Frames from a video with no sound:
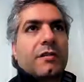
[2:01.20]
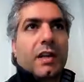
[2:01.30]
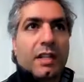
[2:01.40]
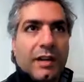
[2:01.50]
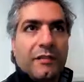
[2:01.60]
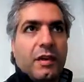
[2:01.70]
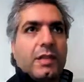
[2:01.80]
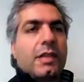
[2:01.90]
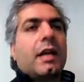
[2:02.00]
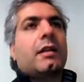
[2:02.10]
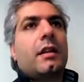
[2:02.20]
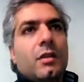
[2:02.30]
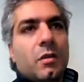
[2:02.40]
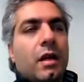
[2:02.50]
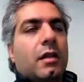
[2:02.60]
of glyphosate, and
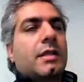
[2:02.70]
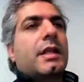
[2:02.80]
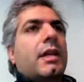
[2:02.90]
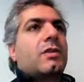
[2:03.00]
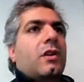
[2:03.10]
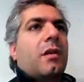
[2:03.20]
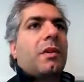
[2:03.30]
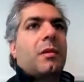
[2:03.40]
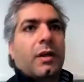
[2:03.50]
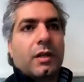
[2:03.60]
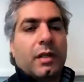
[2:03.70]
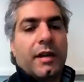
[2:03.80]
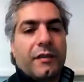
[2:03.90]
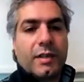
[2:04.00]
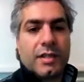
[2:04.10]
as well studies are coming out about
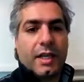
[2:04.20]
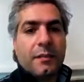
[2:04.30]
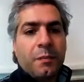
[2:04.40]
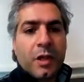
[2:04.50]
glyphosate.